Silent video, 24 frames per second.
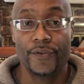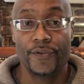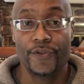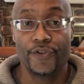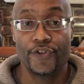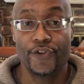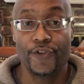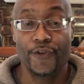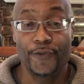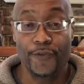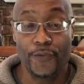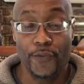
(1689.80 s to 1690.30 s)

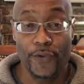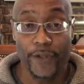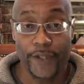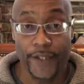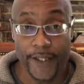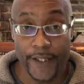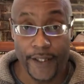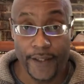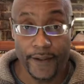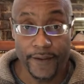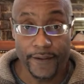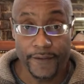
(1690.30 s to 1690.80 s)
to
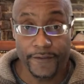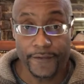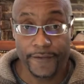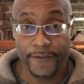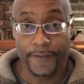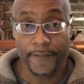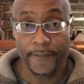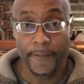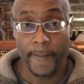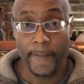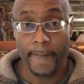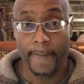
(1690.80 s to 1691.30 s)
forgive.
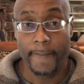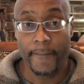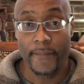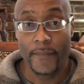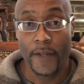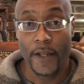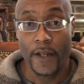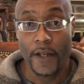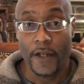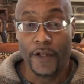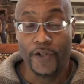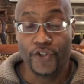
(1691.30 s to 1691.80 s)

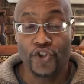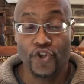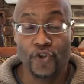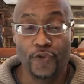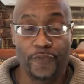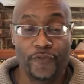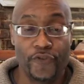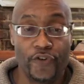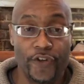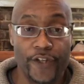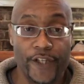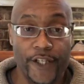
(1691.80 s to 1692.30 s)
To
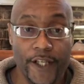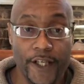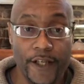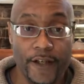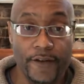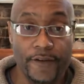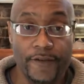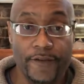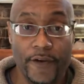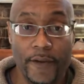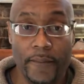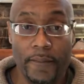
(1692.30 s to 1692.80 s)

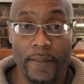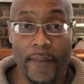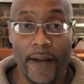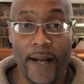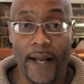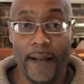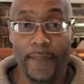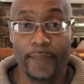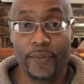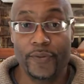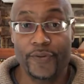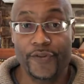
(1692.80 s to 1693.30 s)
forgive
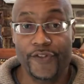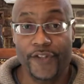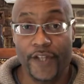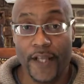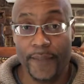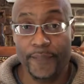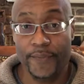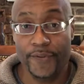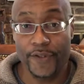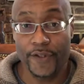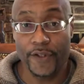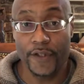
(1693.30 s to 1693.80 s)
my
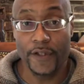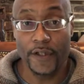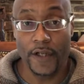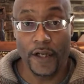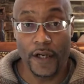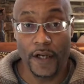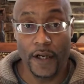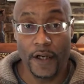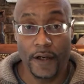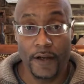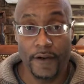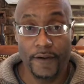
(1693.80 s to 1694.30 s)
perception
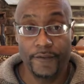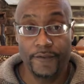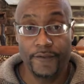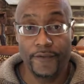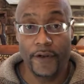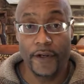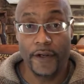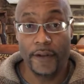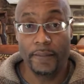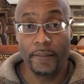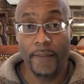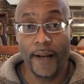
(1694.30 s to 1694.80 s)

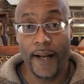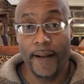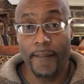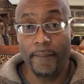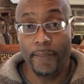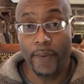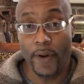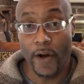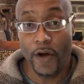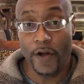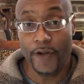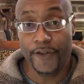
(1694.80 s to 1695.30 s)
of my
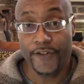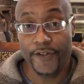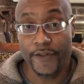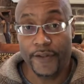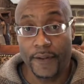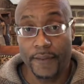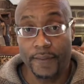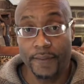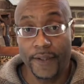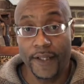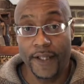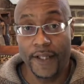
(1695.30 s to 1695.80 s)
boss
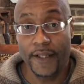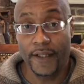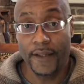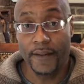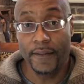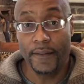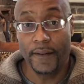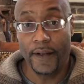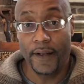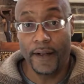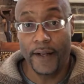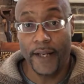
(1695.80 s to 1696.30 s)
being
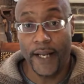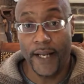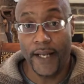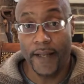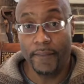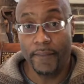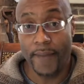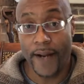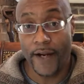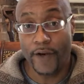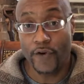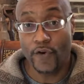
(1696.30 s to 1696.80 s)
a
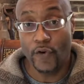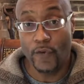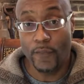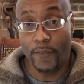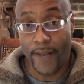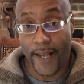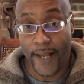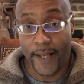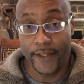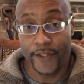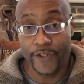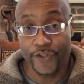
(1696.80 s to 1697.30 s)

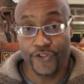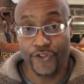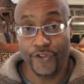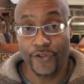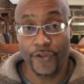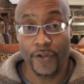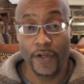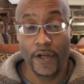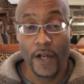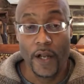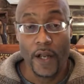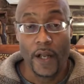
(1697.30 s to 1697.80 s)
micromanager.
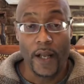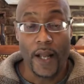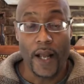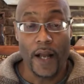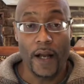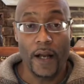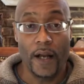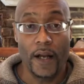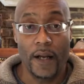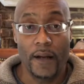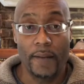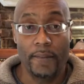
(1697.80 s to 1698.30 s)

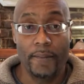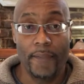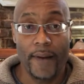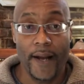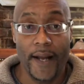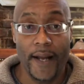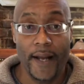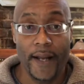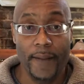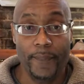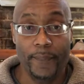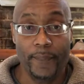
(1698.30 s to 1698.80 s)

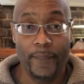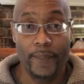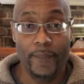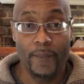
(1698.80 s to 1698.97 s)
My